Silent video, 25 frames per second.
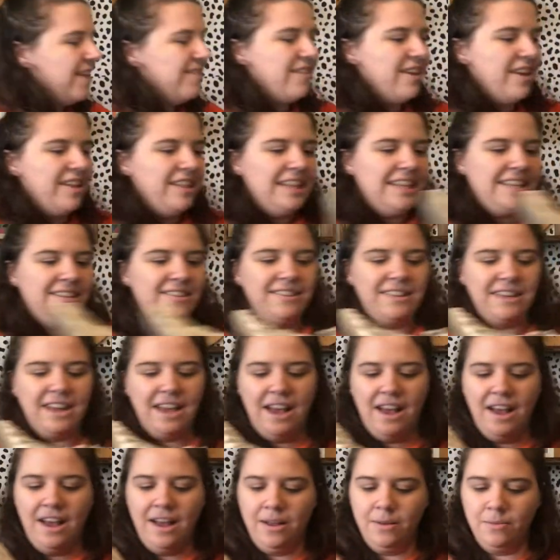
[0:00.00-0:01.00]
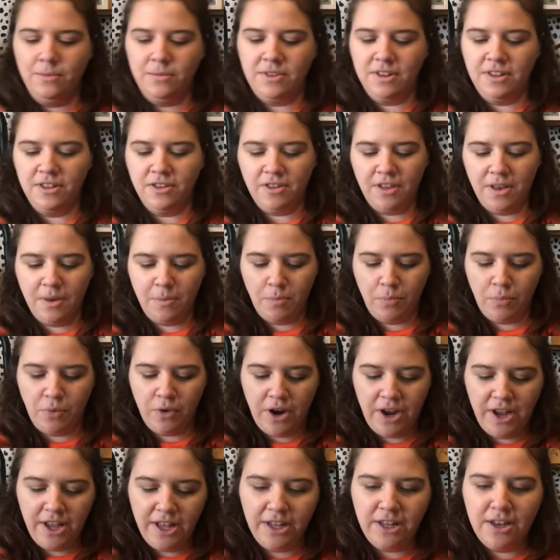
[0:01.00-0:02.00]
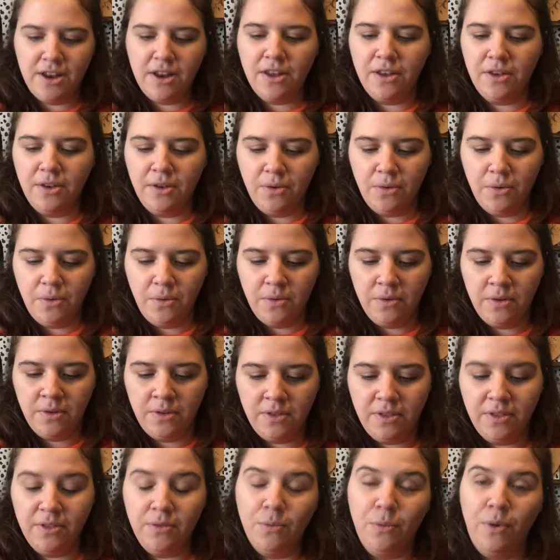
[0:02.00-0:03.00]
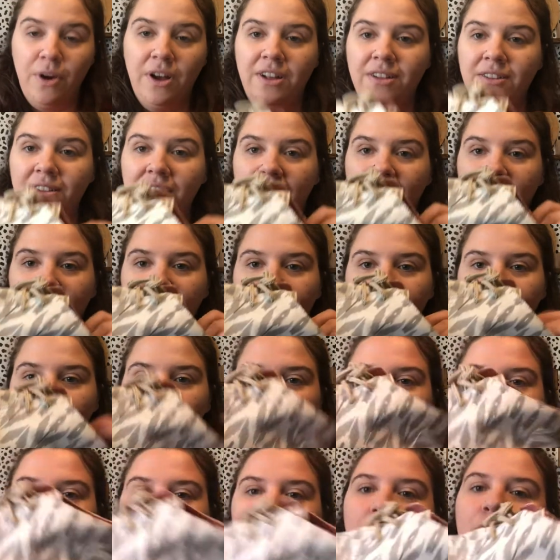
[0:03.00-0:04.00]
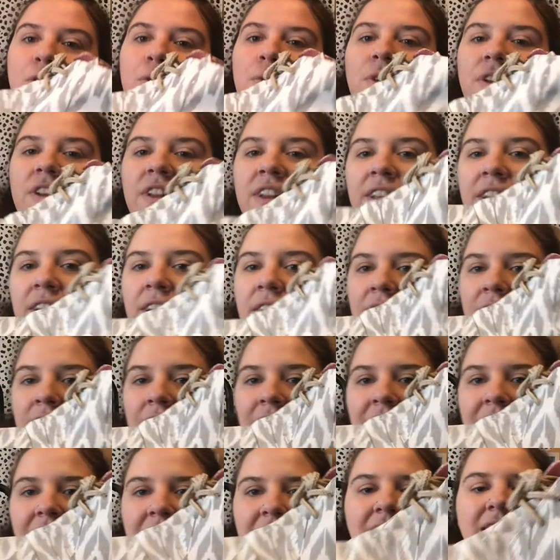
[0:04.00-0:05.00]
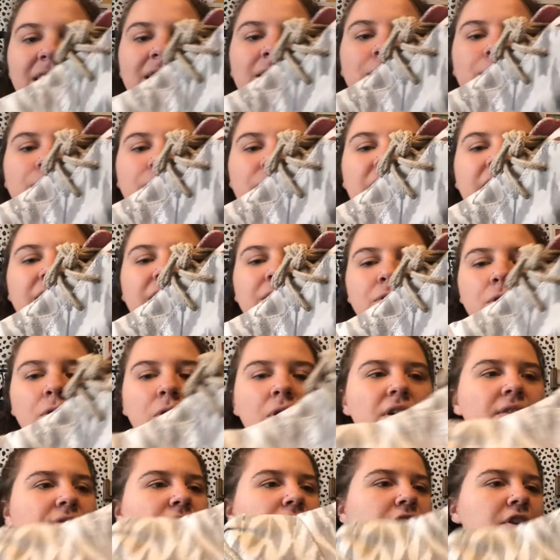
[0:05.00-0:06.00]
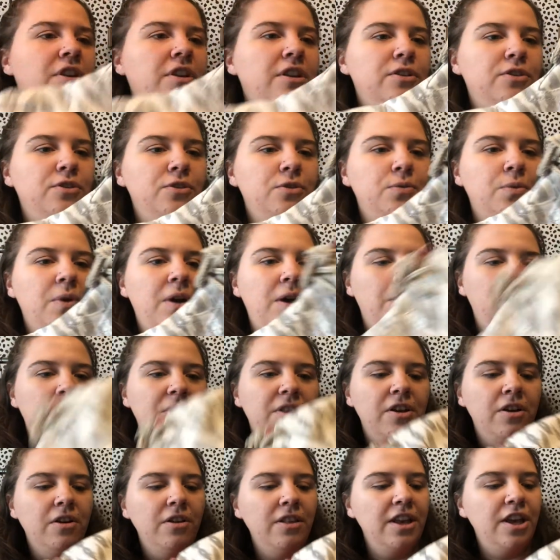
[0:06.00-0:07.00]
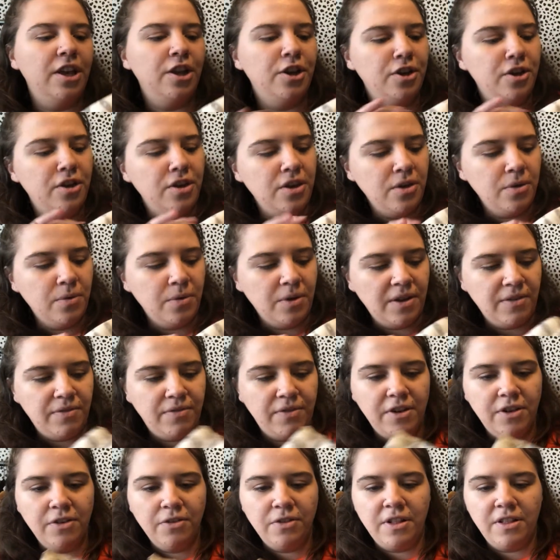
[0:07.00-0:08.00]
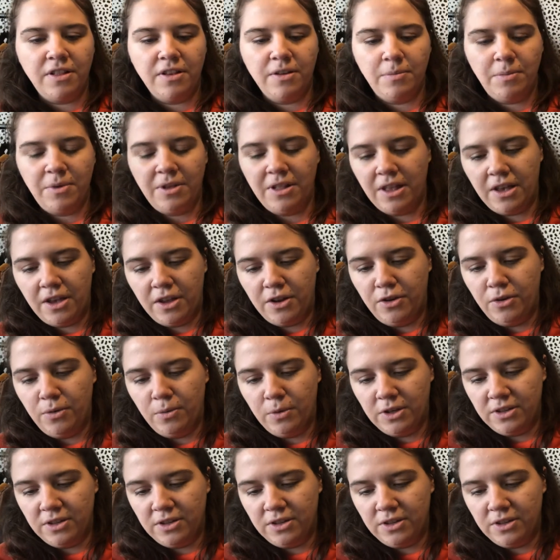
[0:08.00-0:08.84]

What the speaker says: Found these Toms and they're like brand new. Well, I'll have to show you the other one. I don't know if they're gonna do well, but they are like new and I figured that they'd be like a newer